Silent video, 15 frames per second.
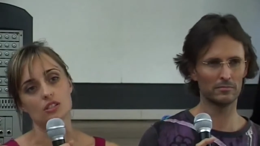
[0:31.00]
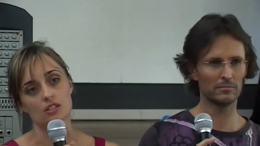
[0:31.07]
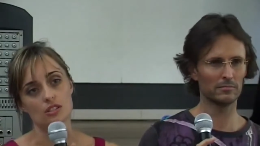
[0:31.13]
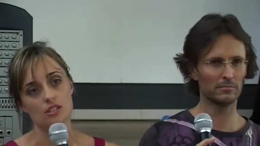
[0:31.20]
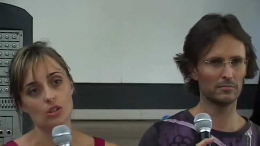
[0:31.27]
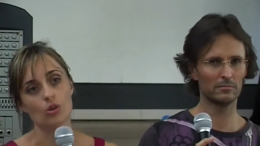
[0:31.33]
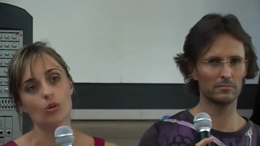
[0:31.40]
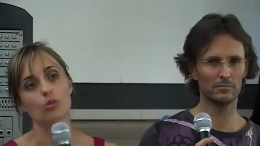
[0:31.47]
Speaker 1: to the
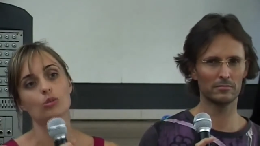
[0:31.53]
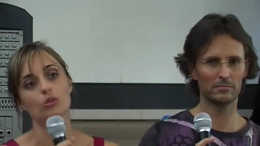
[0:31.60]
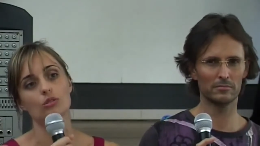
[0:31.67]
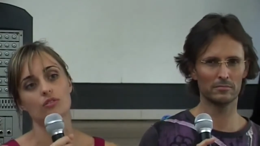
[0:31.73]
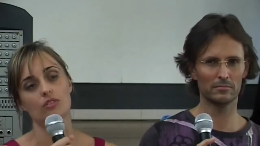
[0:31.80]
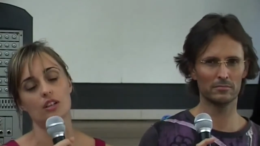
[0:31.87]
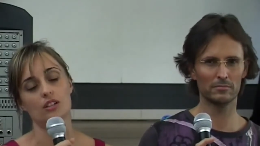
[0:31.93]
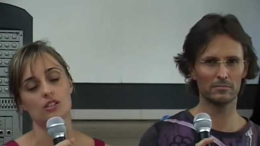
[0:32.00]
soul
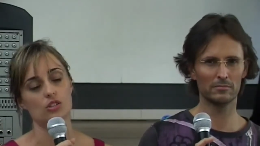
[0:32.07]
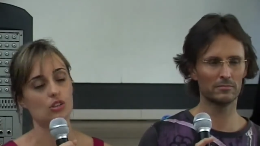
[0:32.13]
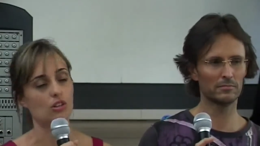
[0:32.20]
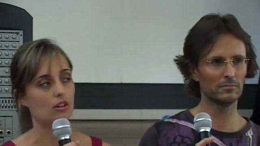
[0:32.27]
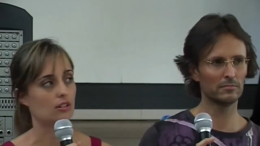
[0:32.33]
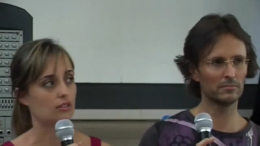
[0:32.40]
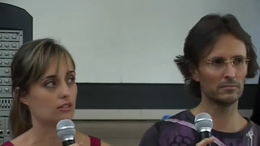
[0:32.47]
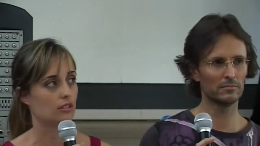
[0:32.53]
of that
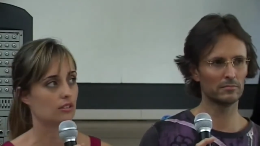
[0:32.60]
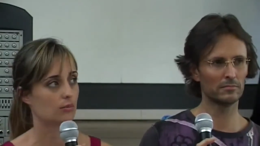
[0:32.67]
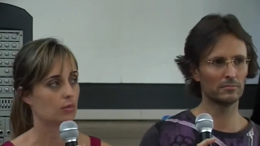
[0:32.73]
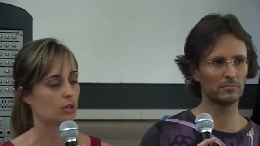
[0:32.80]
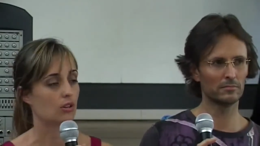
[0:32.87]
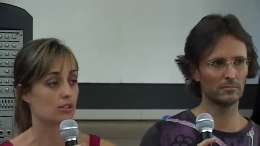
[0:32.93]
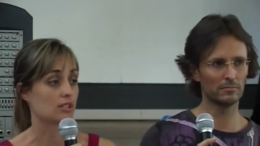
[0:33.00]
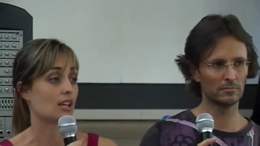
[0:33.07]
child
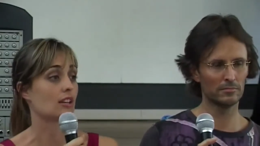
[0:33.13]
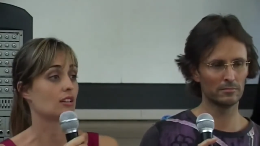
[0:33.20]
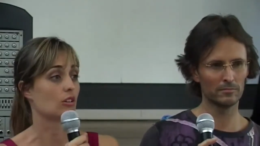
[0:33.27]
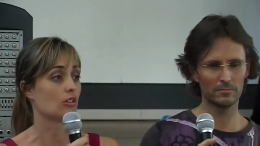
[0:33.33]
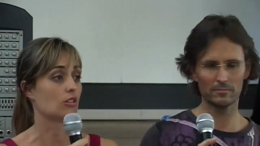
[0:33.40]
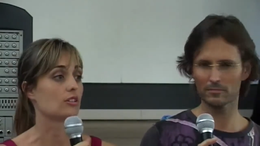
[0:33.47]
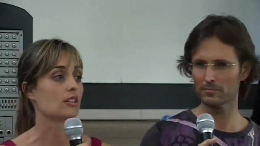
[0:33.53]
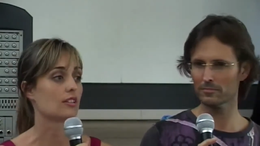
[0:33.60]
because they
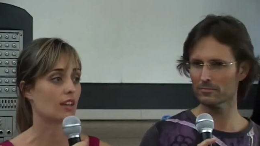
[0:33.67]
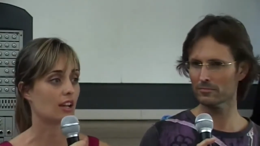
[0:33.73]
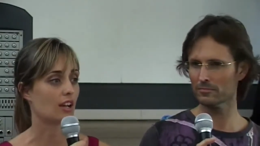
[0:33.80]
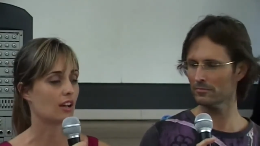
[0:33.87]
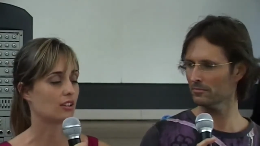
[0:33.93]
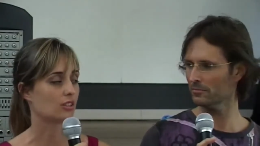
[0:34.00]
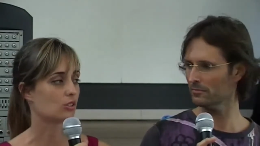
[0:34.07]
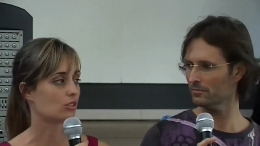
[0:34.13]
learn that they
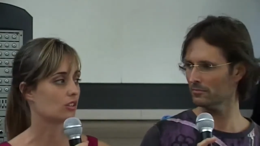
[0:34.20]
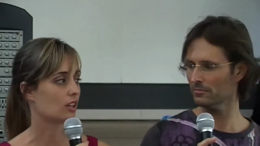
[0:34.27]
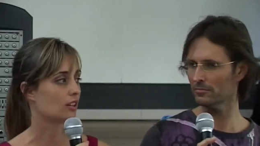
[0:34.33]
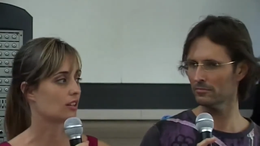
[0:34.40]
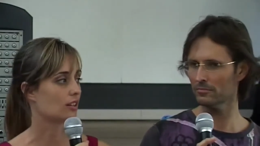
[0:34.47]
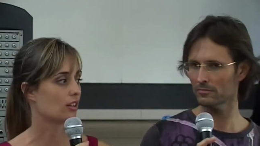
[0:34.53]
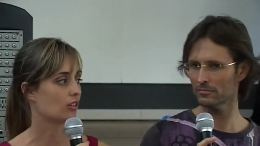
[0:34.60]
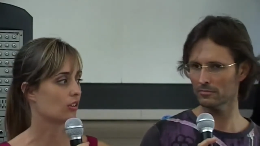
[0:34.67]
can't do that
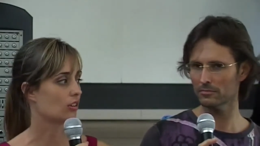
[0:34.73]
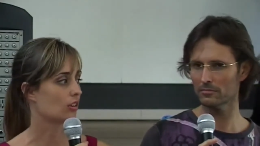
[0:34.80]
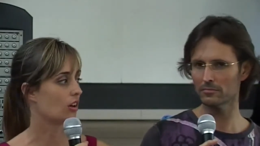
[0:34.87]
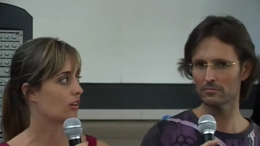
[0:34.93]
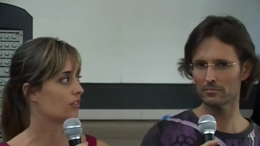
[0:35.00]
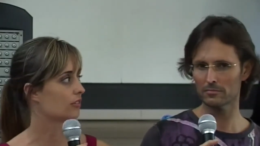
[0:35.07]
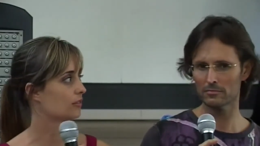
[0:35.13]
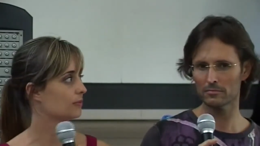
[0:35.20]
in their own
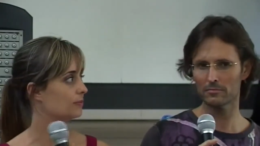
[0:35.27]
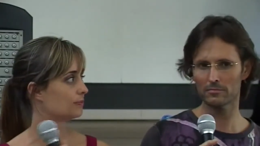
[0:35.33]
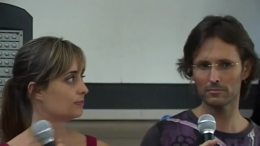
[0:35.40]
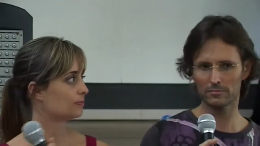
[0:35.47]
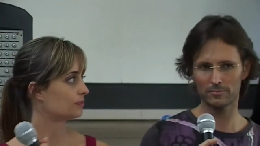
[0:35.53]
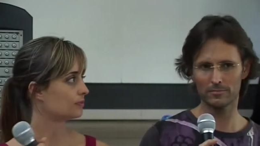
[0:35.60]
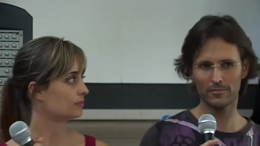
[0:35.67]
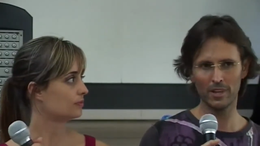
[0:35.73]
Speaker 2: life.
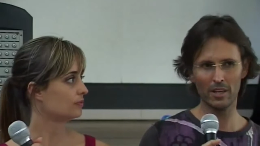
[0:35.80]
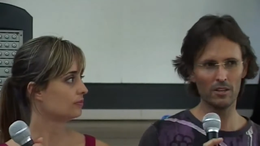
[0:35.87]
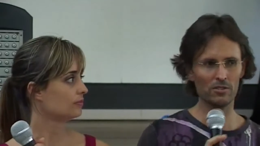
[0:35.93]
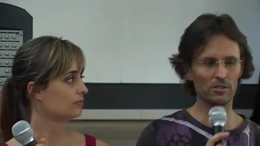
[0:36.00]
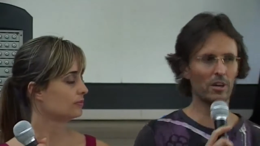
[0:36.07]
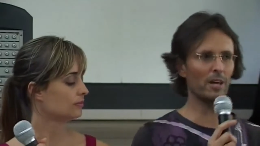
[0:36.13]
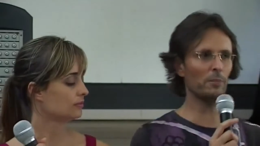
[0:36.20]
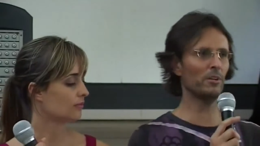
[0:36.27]

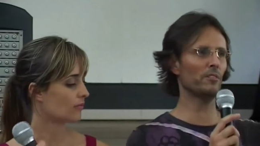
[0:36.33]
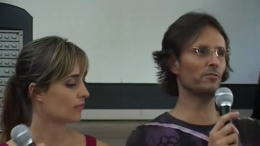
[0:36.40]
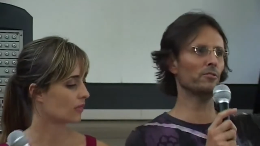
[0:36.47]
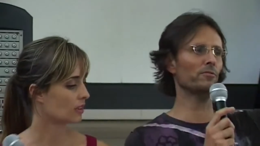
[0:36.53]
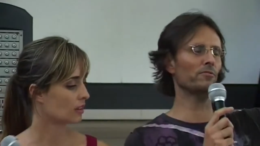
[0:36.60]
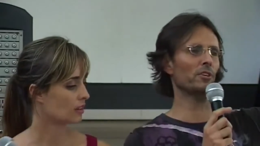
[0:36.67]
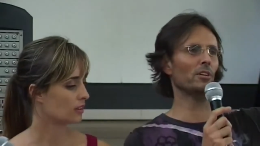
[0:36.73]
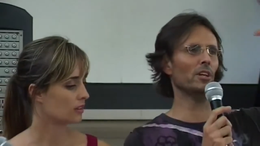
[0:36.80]
So how many of
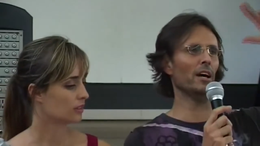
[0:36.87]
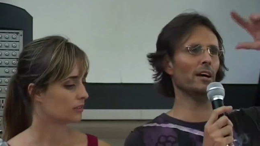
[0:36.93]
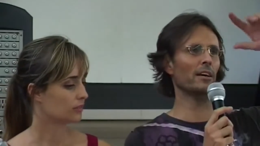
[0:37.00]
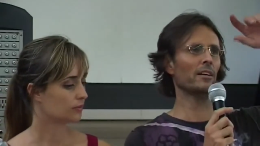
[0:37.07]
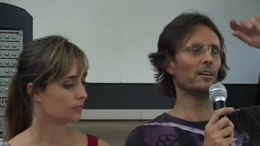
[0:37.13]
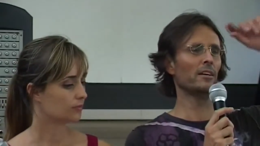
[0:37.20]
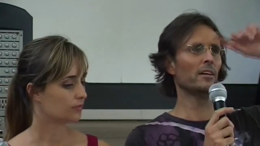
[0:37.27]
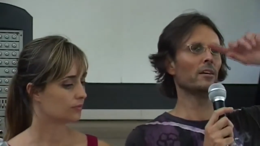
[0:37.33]
you feel like
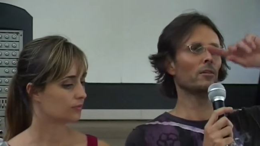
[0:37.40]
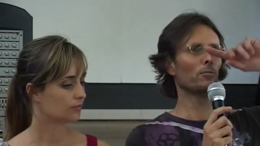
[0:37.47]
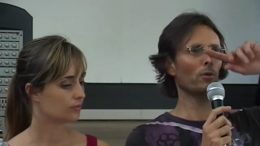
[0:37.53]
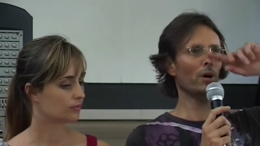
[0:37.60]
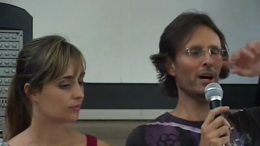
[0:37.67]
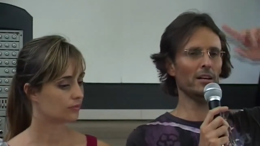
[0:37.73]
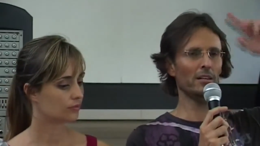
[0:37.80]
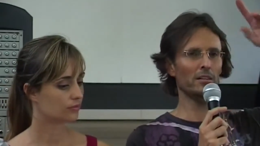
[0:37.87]

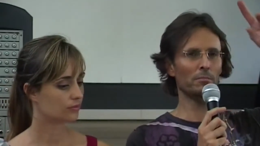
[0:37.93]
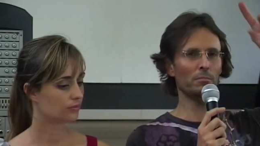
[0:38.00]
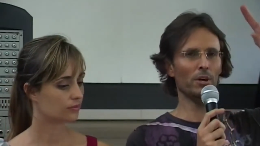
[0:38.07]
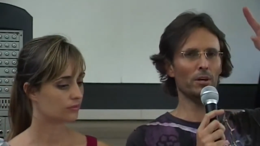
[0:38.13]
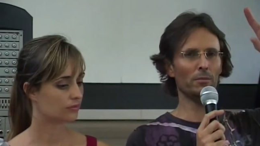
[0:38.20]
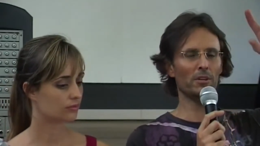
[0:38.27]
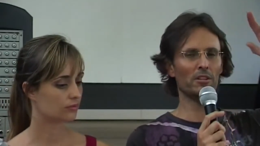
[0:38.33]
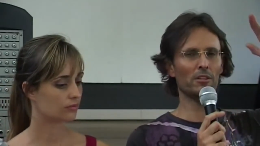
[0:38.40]
right at the
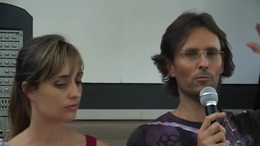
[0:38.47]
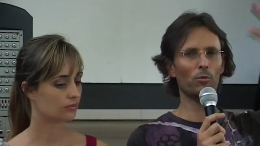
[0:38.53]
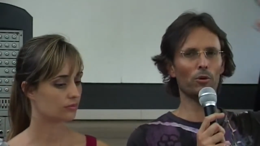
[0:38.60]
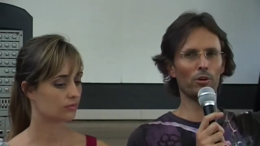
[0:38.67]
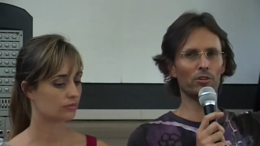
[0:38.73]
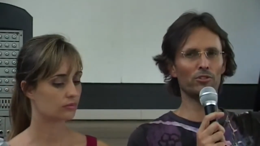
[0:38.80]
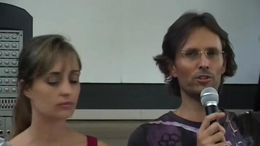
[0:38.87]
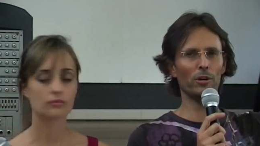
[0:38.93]
moment
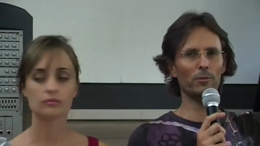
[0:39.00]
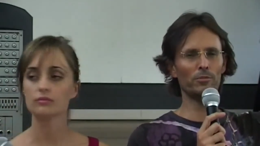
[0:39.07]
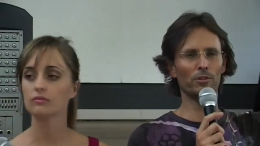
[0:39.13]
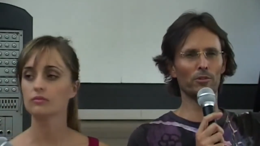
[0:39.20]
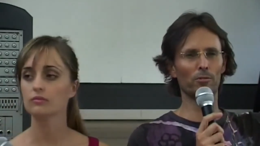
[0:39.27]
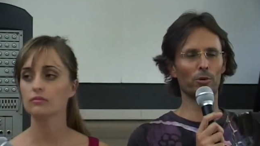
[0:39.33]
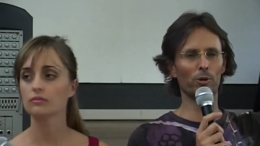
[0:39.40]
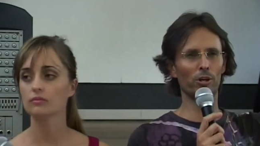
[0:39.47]
the job
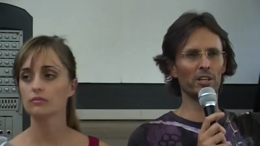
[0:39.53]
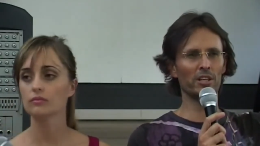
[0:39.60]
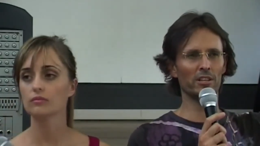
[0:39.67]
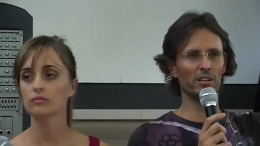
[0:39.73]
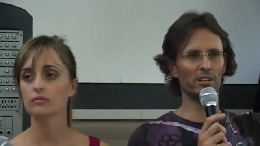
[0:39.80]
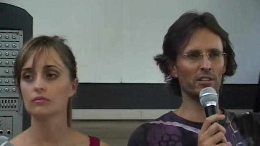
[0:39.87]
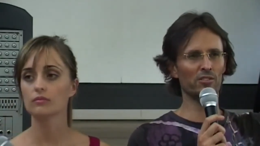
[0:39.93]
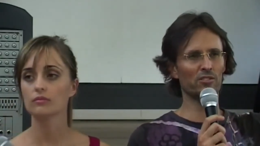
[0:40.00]
you're working
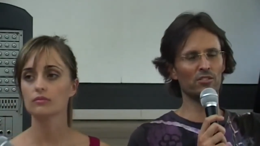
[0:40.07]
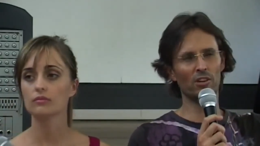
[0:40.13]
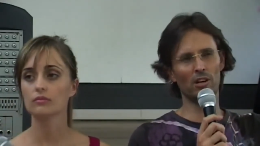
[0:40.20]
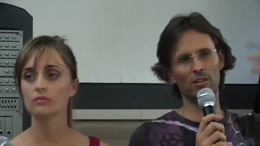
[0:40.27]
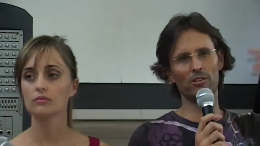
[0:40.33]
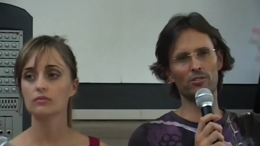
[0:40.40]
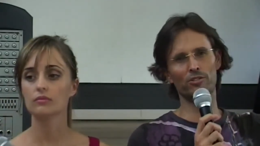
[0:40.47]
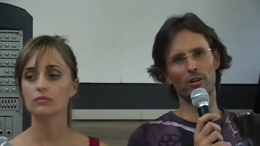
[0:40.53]
in is
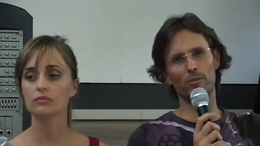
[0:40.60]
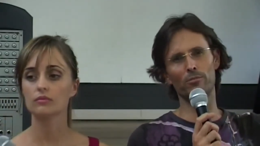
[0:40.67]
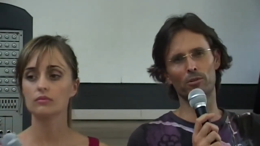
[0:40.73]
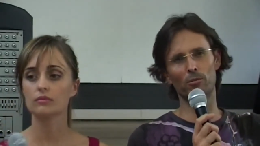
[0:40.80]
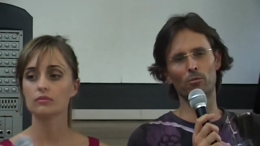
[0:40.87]
not the job